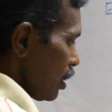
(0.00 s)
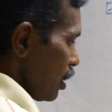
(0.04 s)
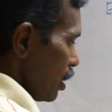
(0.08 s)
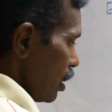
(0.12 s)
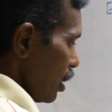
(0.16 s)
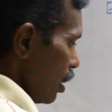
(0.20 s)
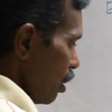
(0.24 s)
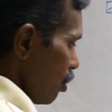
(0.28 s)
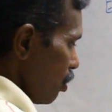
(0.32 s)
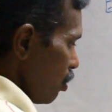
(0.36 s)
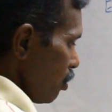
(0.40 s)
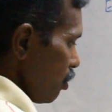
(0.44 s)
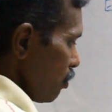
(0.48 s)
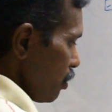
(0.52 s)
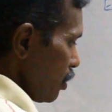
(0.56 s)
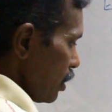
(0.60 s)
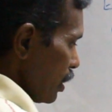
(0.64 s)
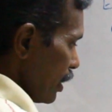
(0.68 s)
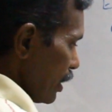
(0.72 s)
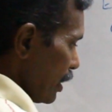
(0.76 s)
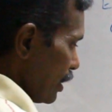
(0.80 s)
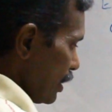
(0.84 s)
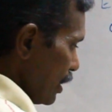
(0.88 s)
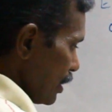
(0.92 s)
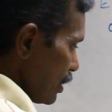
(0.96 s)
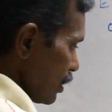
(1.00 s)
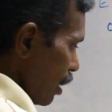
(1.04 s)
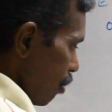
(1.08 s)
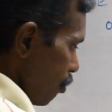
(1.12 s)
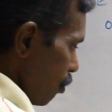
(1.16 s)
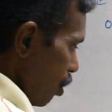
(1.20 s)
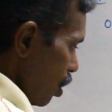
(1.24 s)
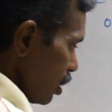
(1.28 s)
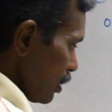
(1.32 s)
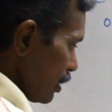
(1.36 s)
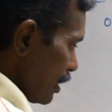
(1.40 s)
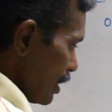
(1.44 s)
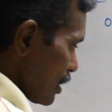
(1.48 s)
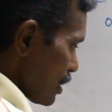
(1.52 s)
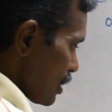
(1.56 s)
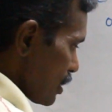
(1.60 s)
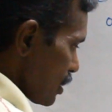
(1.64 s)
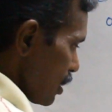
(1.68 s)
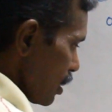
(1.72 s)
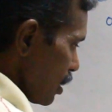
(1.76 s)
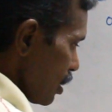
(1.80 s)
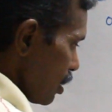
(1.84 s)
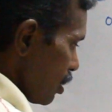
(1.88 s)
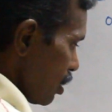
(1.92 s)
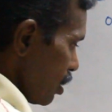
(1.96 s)
Now in this, among these,
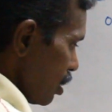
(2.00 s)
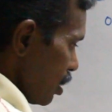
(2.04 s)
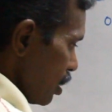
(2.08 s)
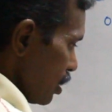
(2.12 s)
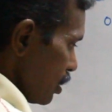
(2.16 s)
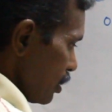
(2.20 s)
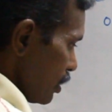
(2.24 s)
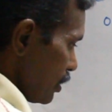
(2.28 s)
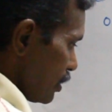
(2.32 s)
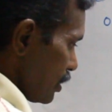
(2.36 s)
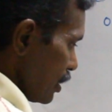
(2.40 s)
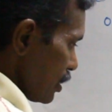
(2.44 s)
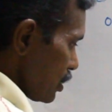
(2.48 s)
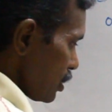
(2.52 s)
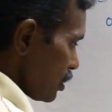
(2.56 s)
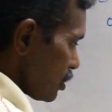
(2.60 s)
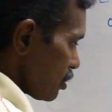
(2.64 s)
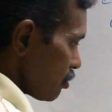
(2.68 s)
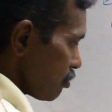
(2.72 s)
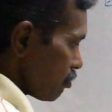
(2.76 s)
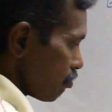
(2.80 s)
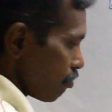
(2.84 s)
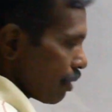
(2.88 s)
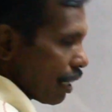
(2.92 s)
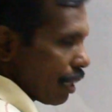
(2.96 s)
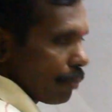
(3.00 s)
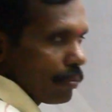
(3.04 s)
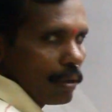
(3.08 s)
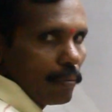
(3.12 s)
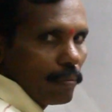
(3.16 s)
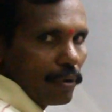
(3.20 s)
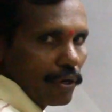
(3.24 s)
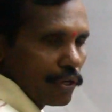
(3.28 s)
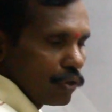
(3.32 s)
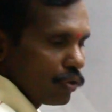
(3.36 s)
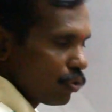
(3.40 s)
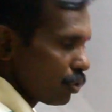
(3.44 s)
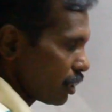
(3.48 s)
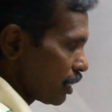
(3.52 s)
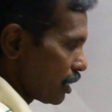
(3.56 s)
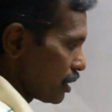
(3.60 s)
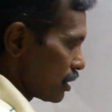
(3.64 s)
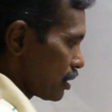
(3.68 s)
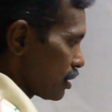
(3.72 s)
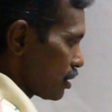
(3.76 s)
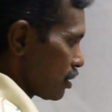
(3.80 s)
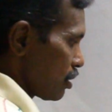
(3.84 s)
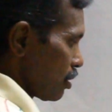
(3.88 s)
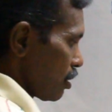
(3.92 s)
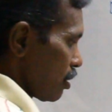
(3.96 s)
this is prime number. You know
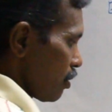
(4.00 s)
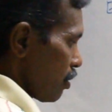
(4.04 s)
this.